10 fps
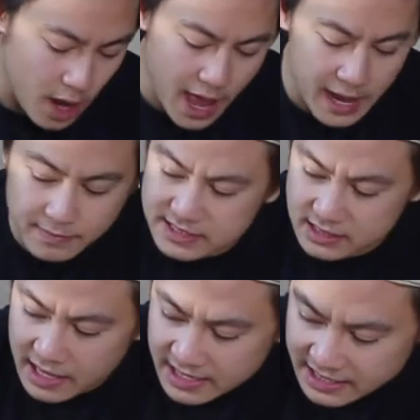And
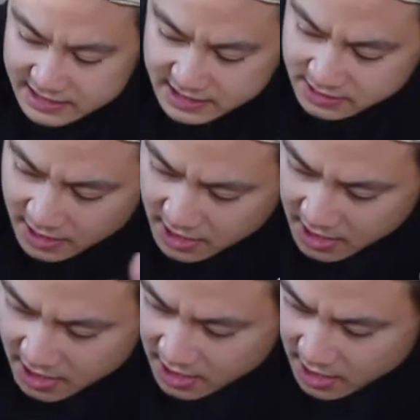miscellaneous,
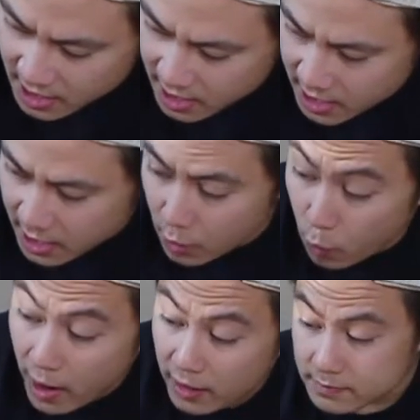
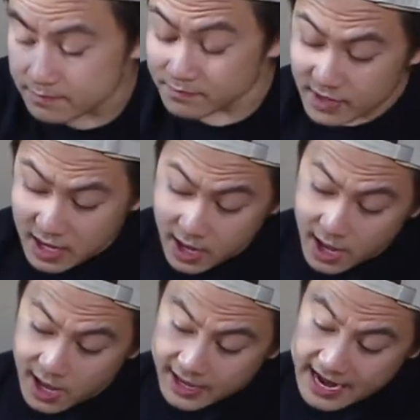well,
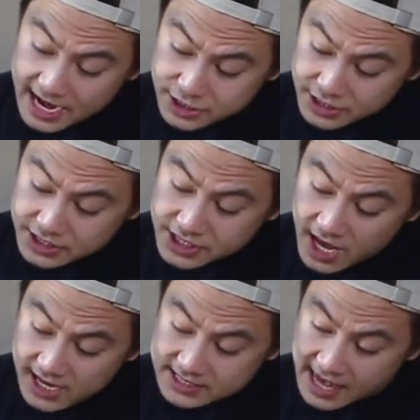it actually
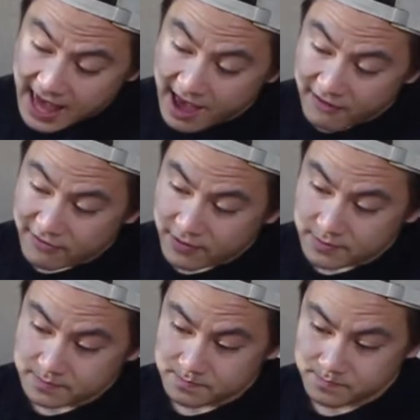does have
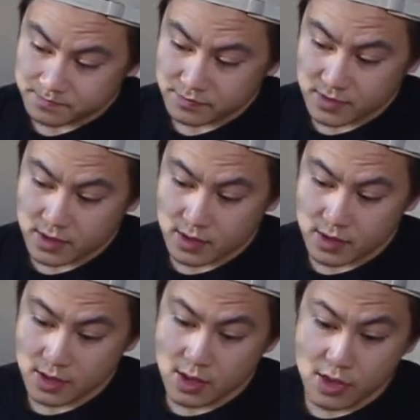
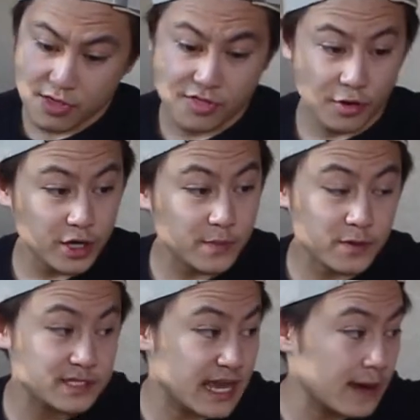
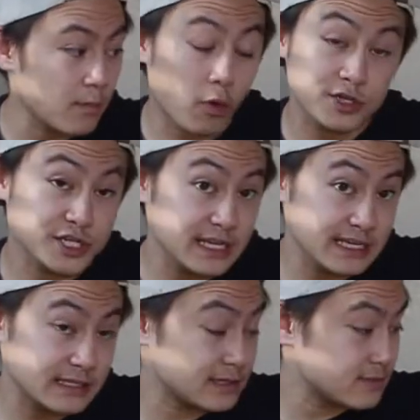30% more
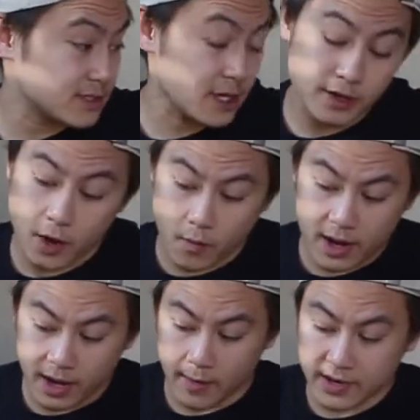cheese. So you know what?
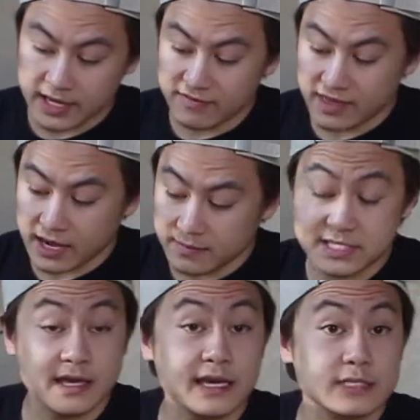I'm going to give that a
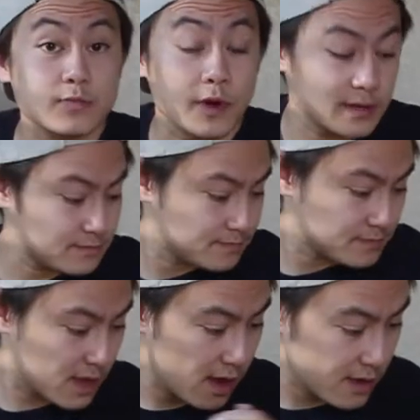miscellaneous point.
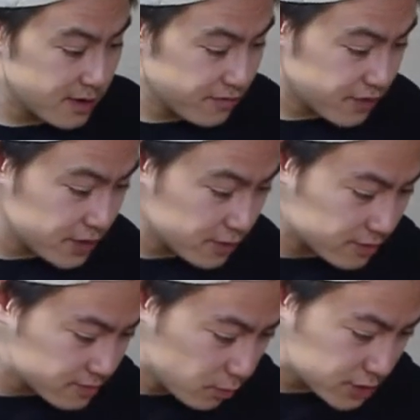Good for
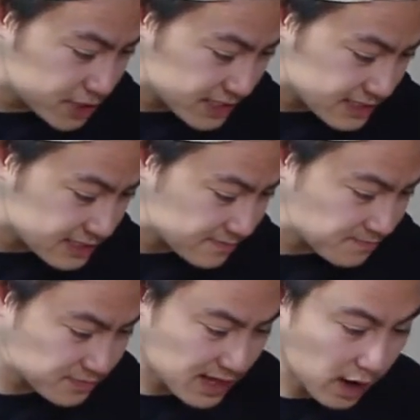you. More cheese.
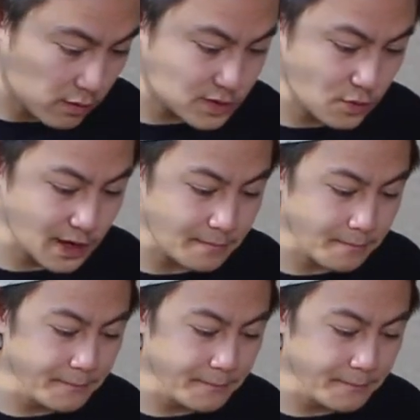Always a win.